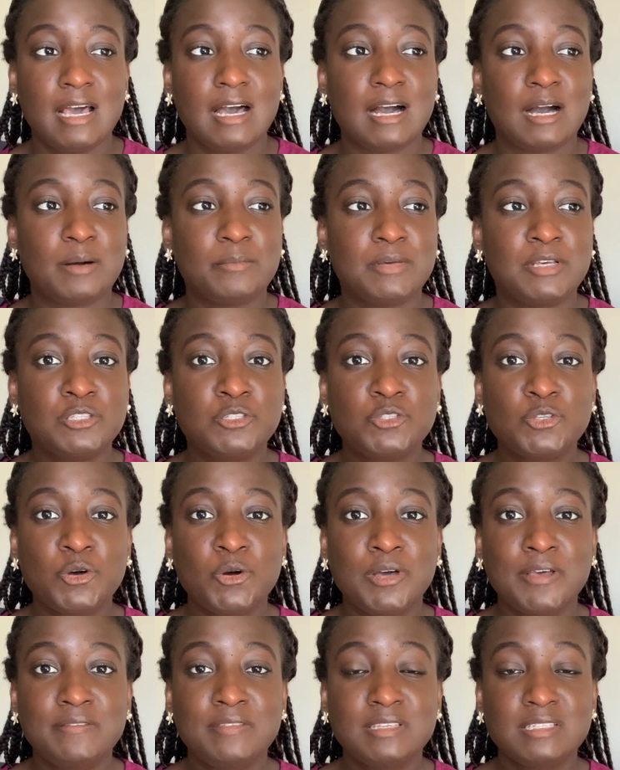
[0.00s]
And
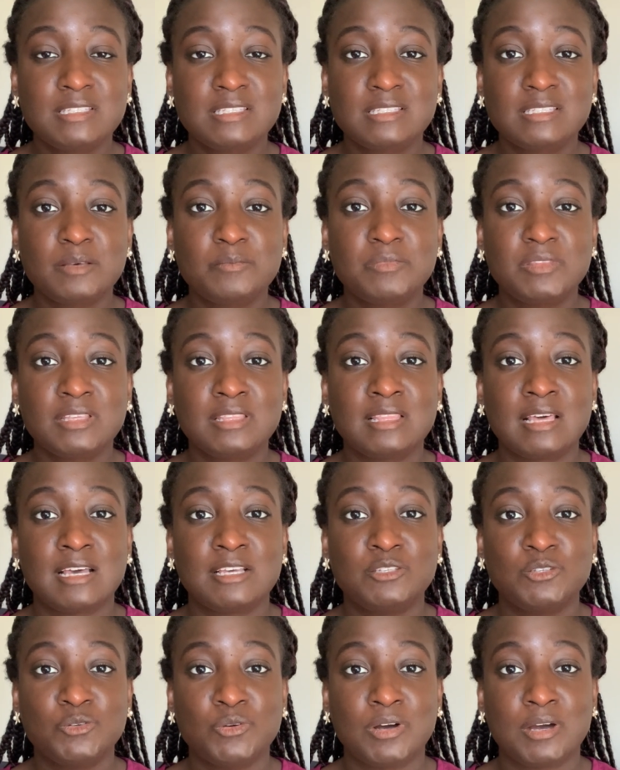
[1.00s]
so if this is something
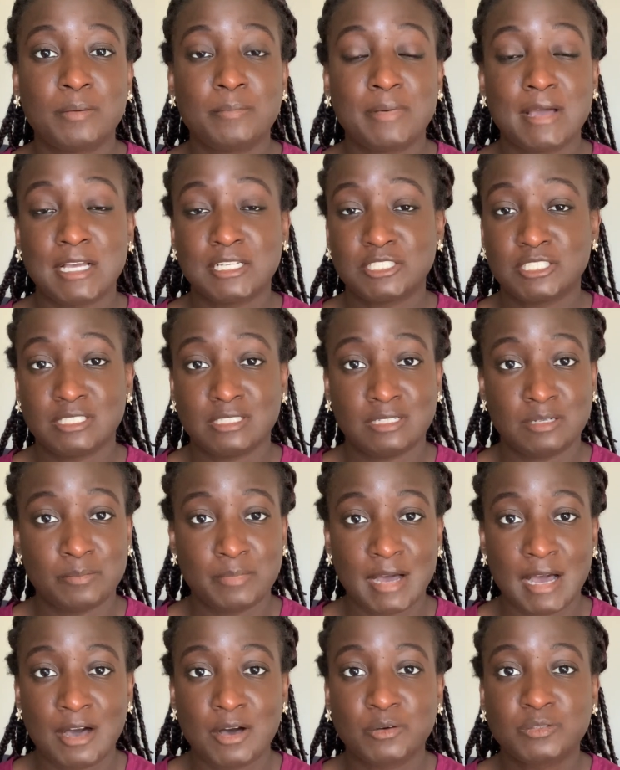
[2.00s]
that you are passionate
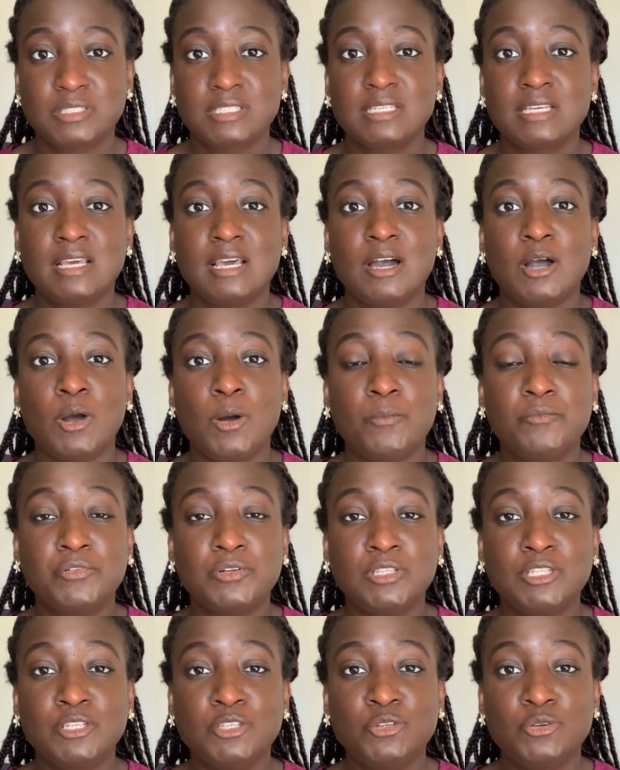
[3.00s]
about,
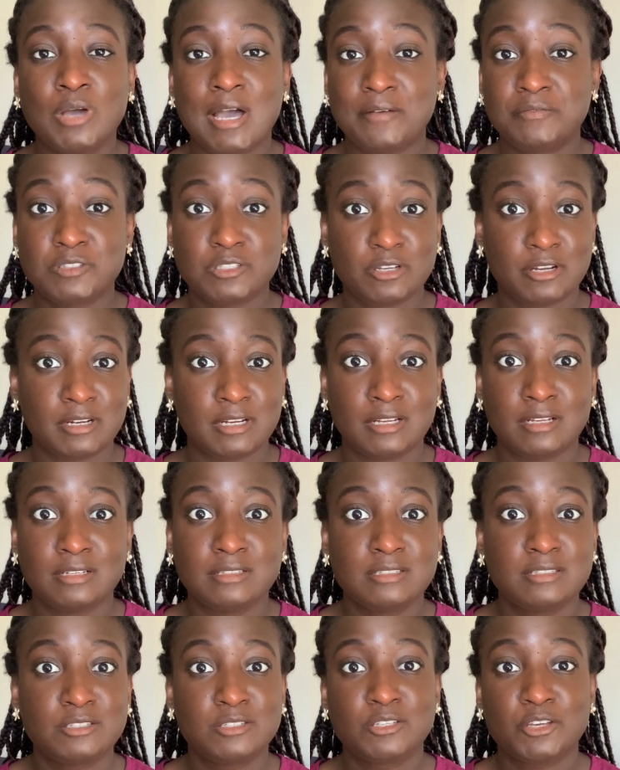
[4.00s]
hopefully you have
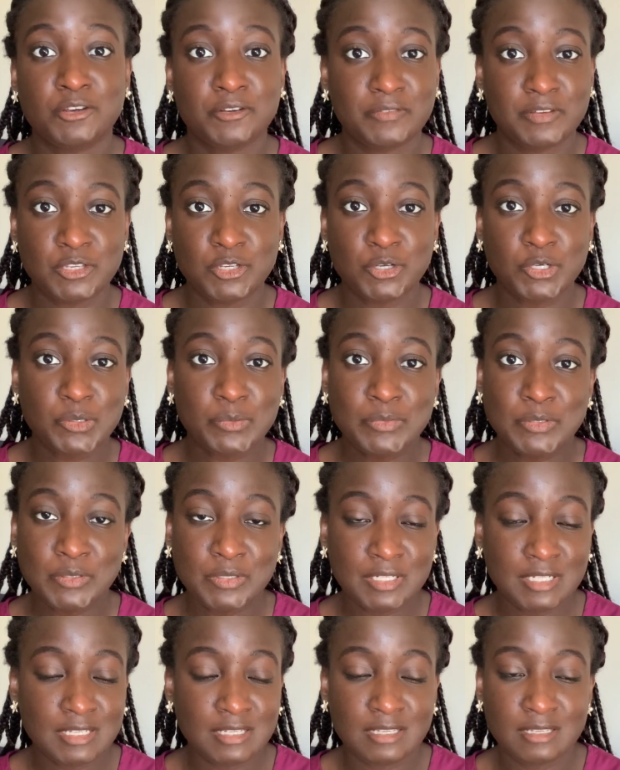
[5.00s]
started serving your
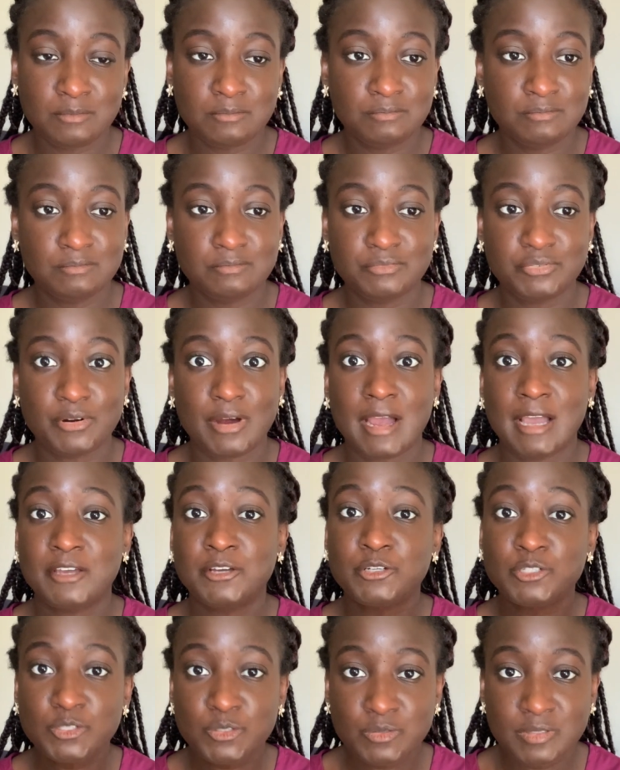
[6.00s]
community
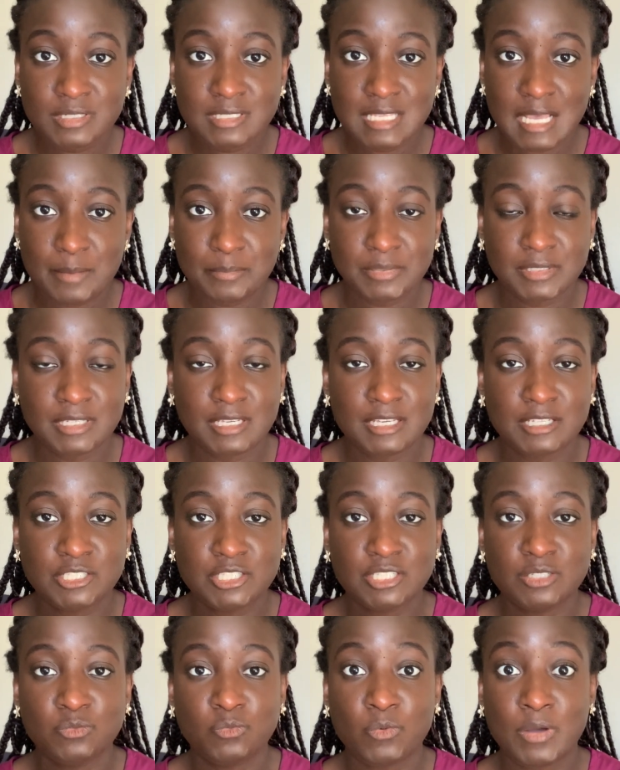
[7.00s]
prior to this
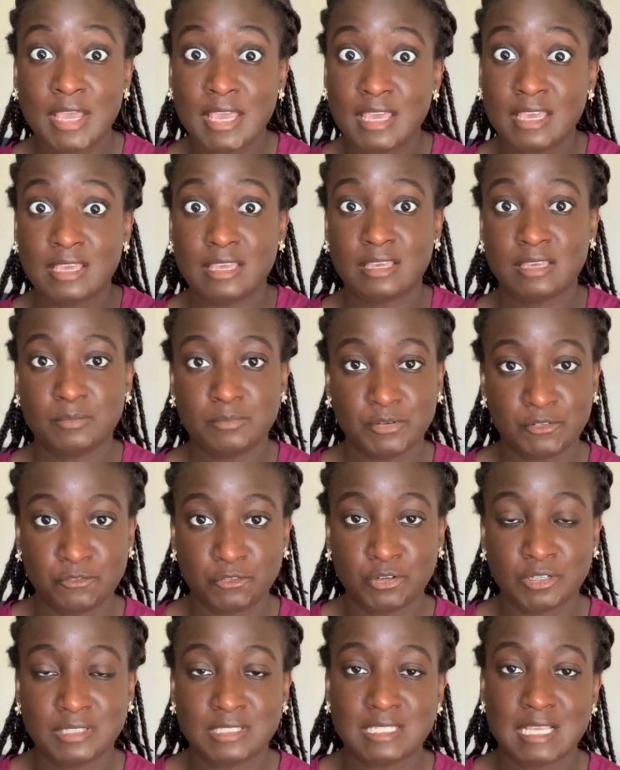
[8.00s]
application, way
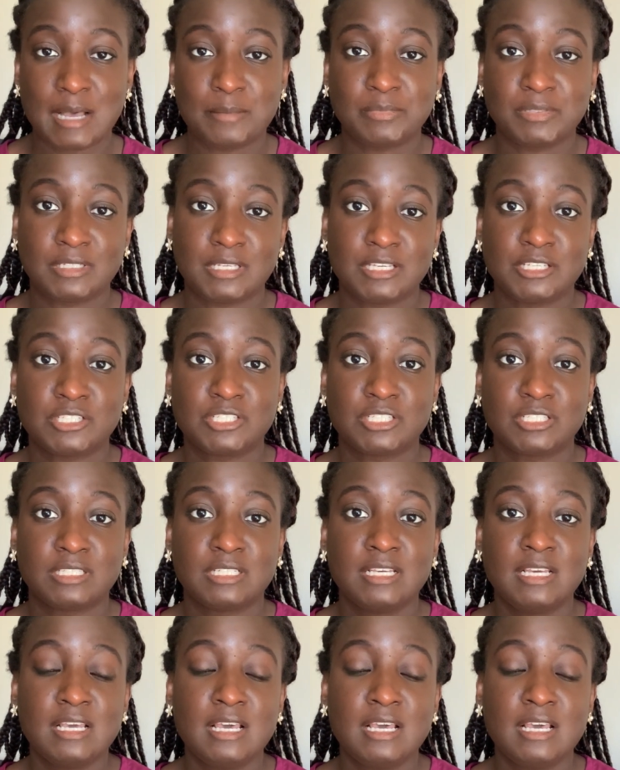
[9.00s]
before this application,